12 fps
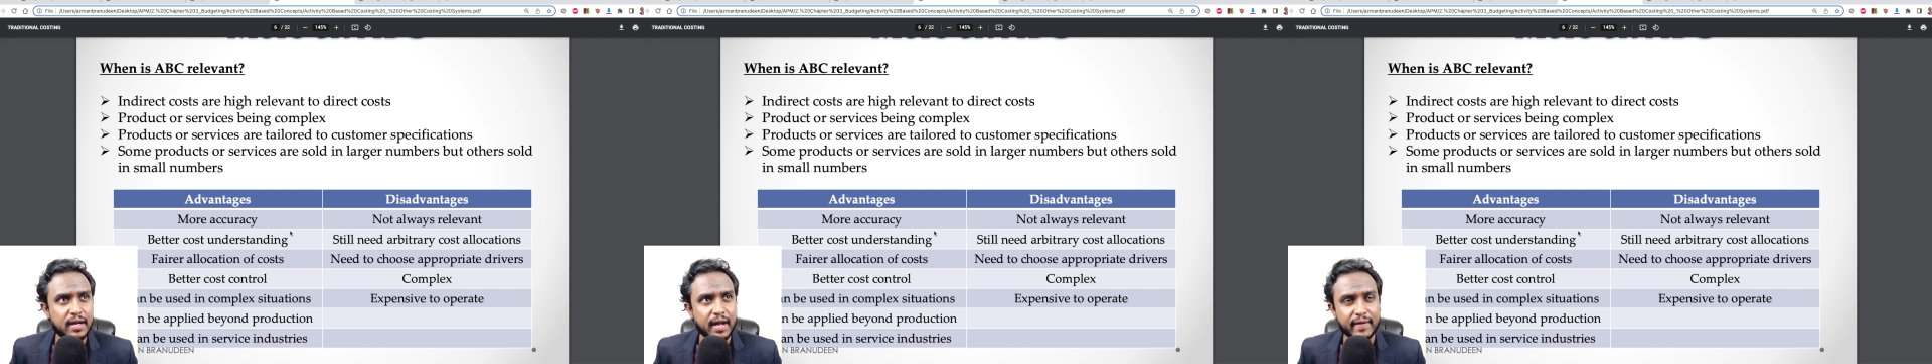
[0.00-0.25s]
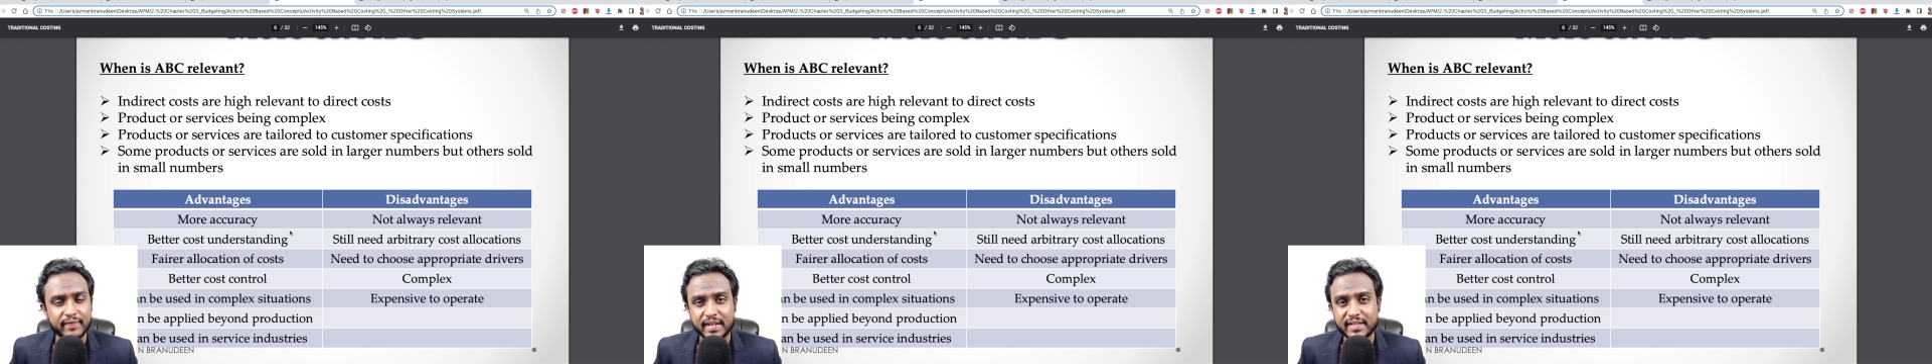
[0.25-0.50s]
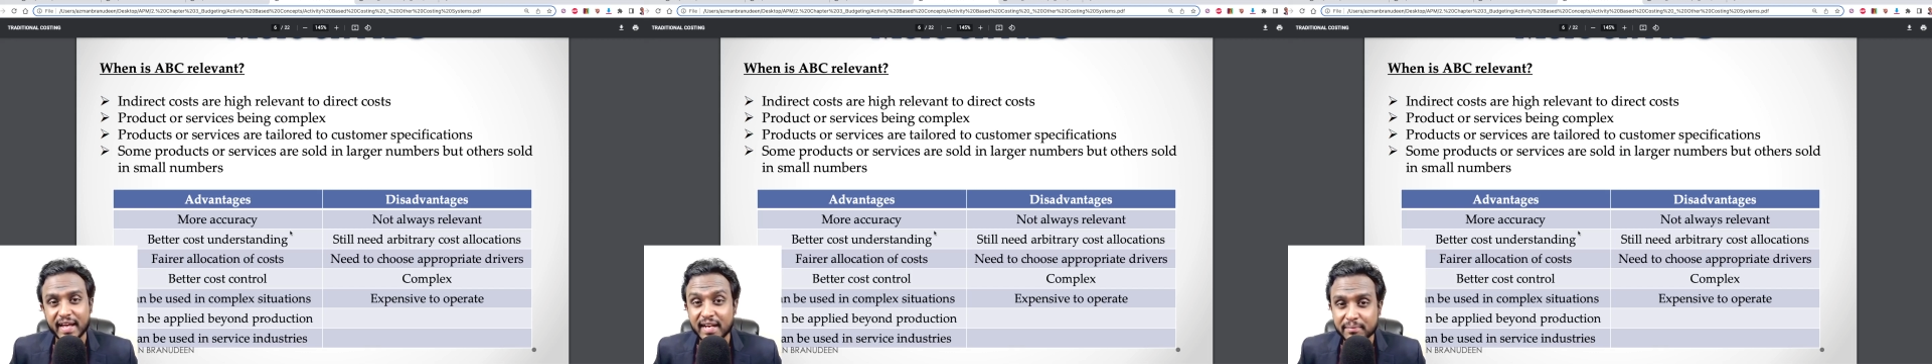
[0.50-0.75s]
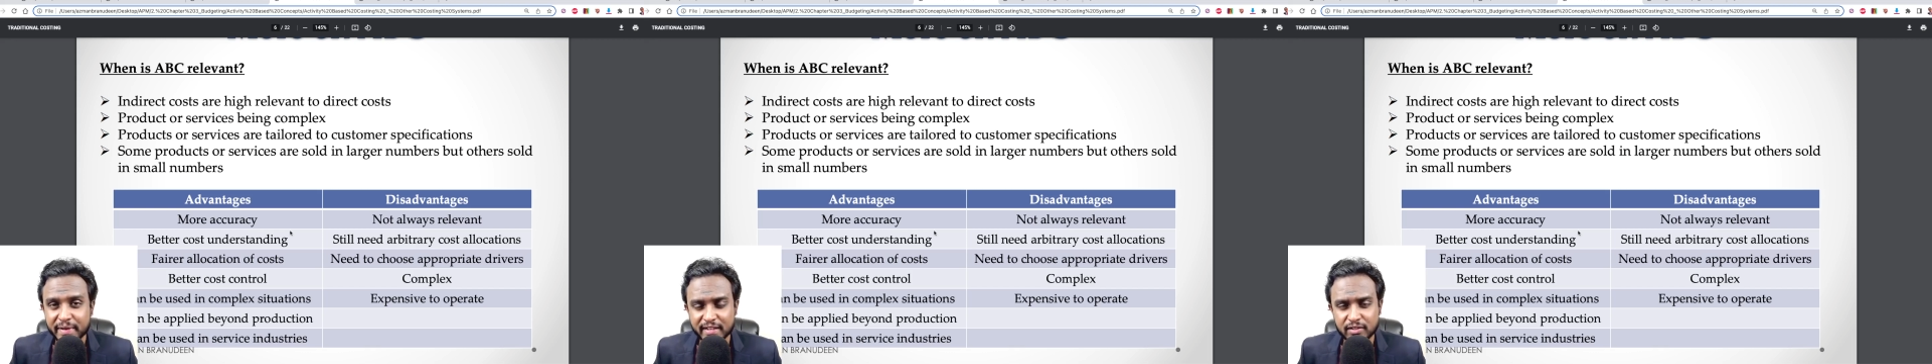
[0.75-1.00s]
and they're
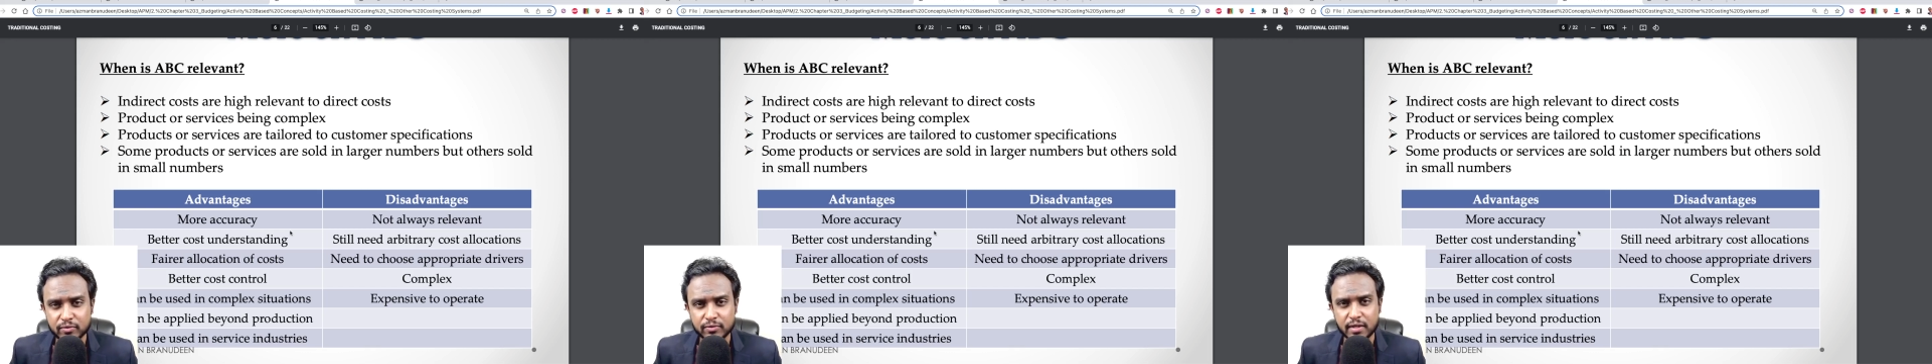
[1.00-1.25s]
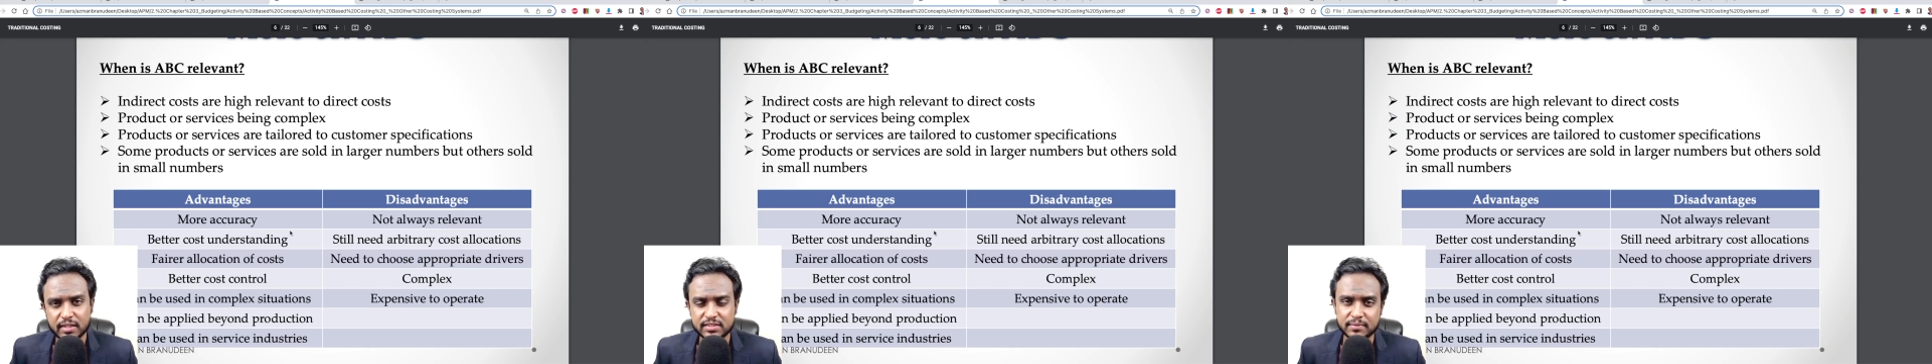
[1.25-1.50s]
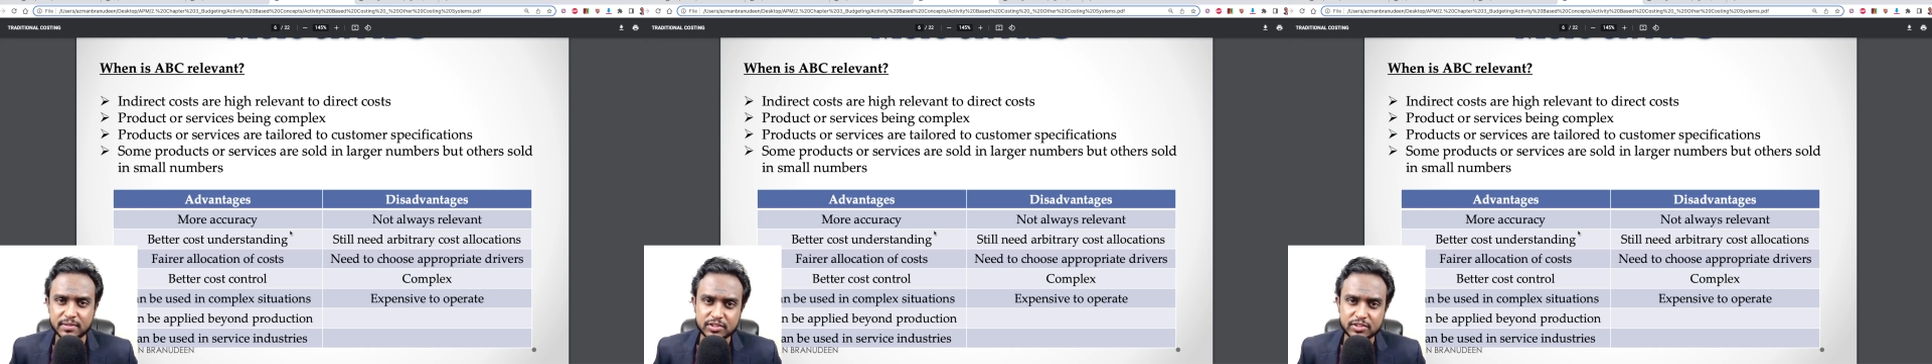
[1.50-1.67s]
tailor-made to customer